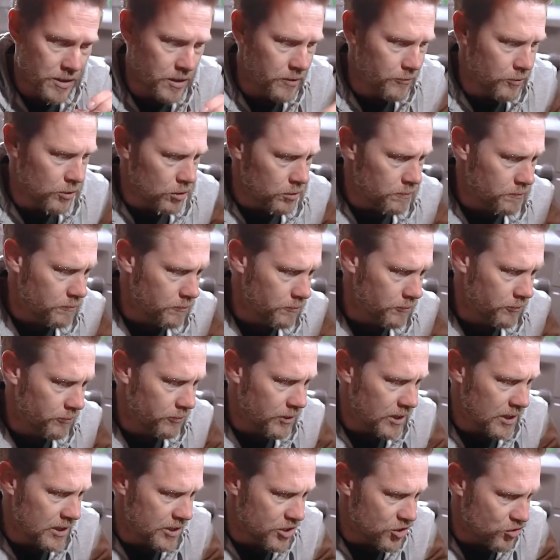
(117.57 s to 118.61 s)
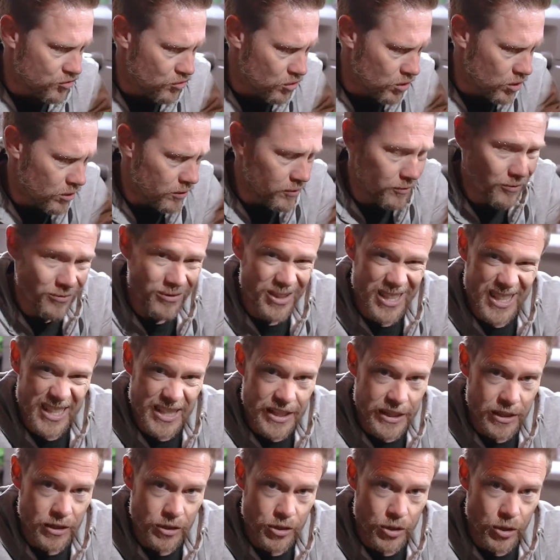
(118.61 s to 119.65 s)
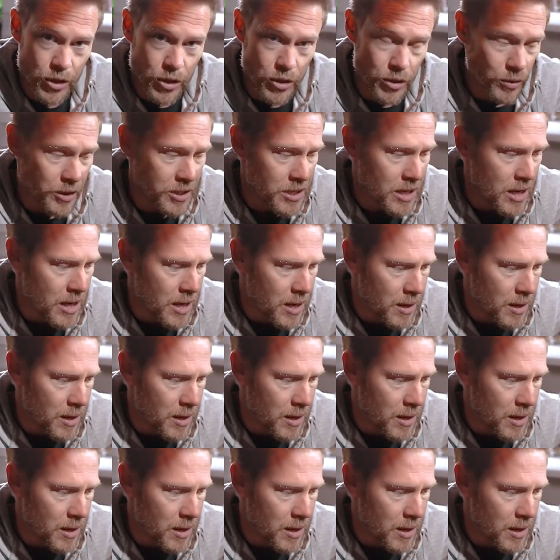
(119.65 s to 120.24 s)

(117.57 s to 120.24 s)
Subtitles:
and if you've got fairly strong fingernails you can do it,